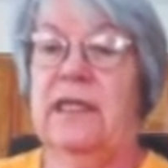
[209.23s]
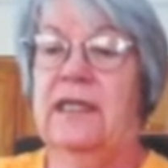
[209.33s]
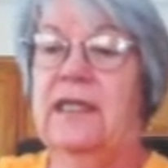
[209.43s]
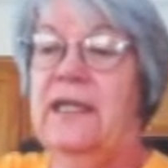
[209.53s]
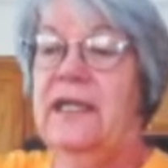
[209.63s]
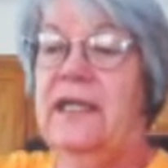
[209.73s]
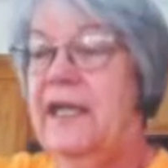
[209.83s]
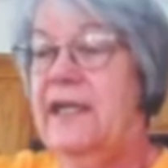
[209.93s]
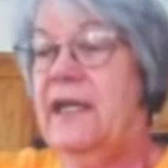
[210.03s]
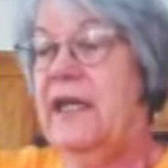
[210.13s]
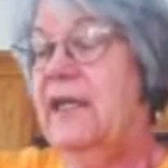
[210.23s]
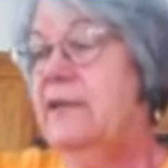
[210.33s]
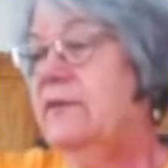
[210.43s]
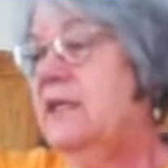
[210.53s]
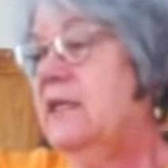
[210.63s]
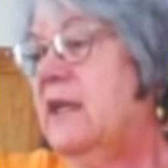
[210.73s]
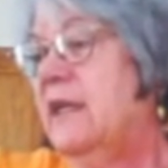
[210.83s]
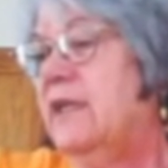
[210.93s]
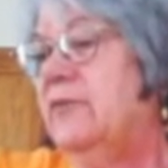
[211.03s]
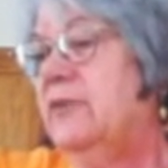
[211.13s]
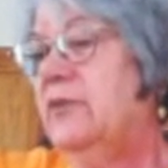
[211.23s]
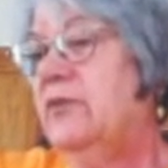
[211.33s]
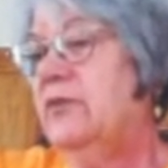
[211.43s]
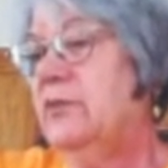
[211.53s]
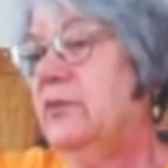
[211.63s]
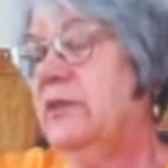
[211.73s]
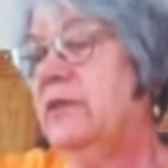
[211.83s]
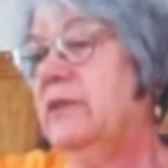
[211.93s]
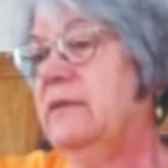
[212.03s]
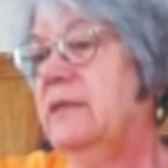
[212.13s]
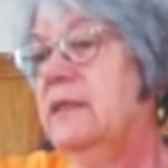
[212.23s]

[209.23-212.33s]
And I don't think I ever used more than